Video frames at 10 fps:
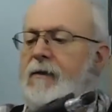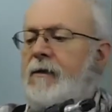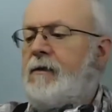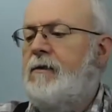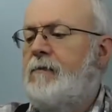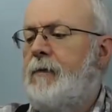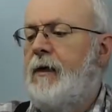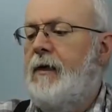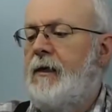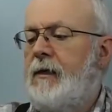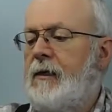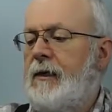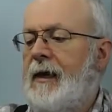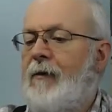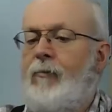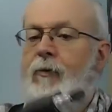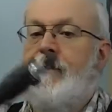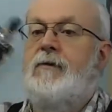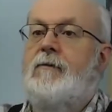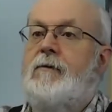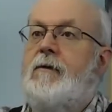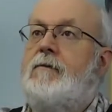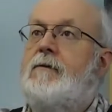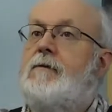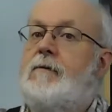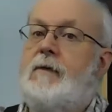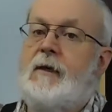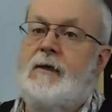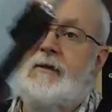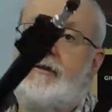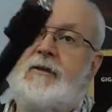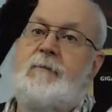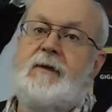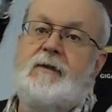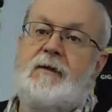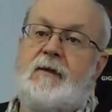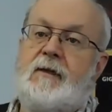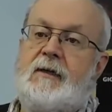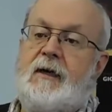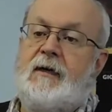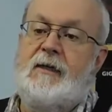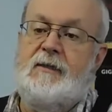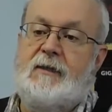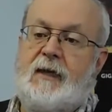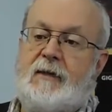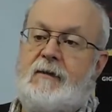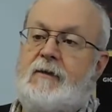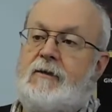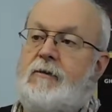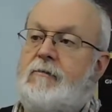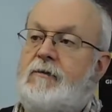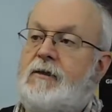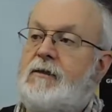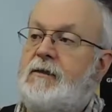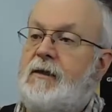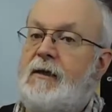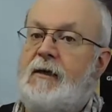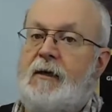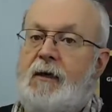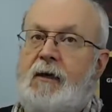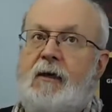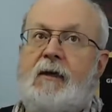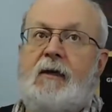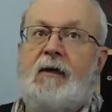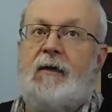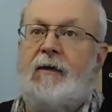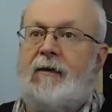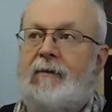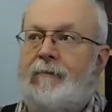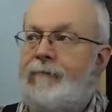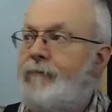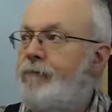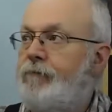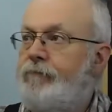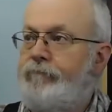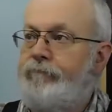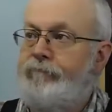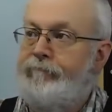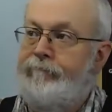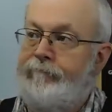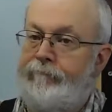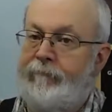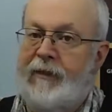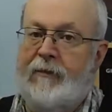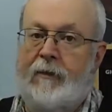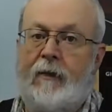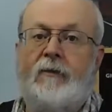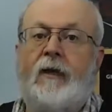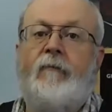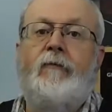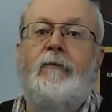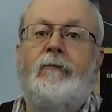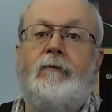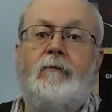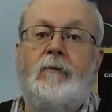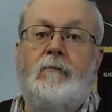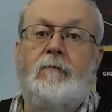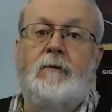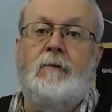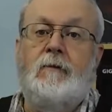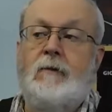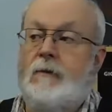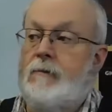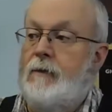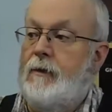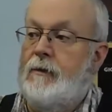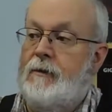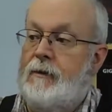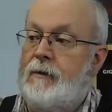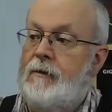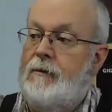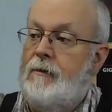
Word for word: It's by Cowboy Studios, and it's just basically a light stand. So it's just uh, uh, I guess a less heavier duty one than uh,